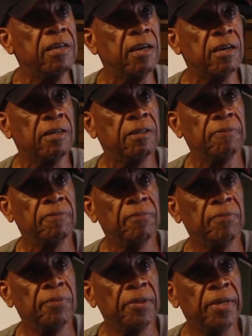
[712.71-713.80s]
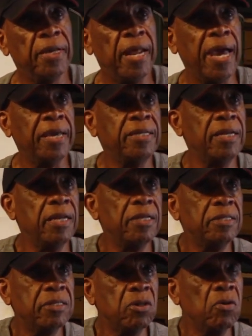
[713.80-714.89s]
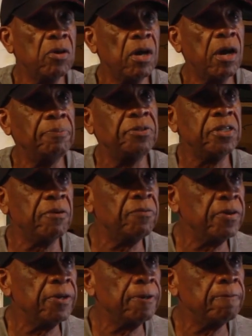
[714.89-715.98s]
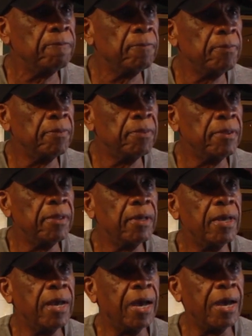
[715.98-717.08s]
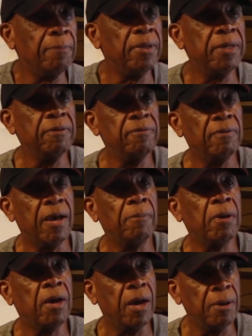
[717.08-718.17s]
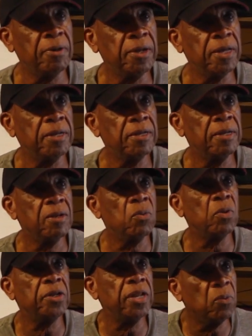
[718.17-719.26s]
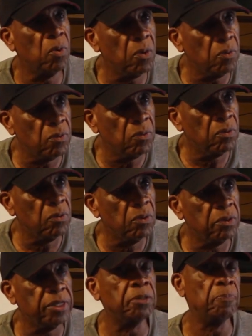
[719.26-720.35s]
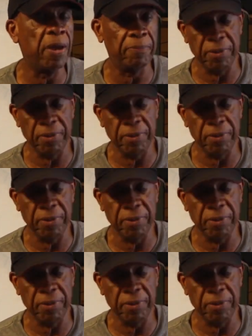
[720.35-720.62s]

here, and I can tell a story of suffering, I believe I'm accommodating what they want. That's my